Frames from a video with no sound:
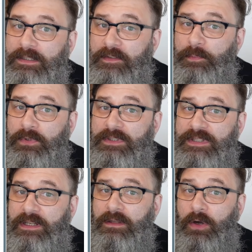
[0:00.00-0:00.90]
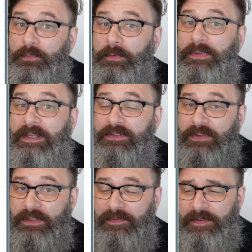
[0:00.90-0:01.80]
just bought a Dell Optiplex
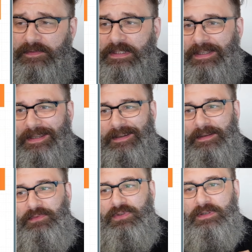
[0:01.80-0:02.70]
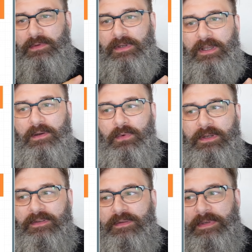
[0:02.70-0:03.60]
3050 and I'm trying to work out what
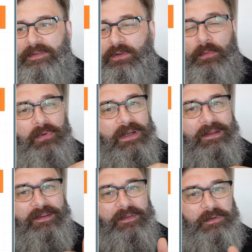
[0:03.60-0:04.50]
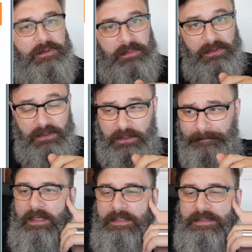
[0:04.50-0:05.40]
is the best operating system to put on it.
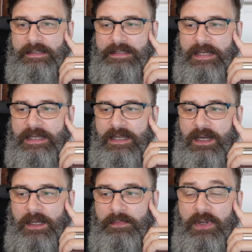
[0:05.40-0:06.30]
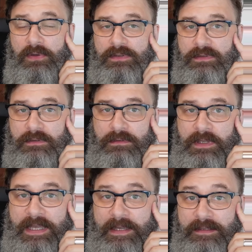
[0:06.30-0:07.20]
And today I'm going to look at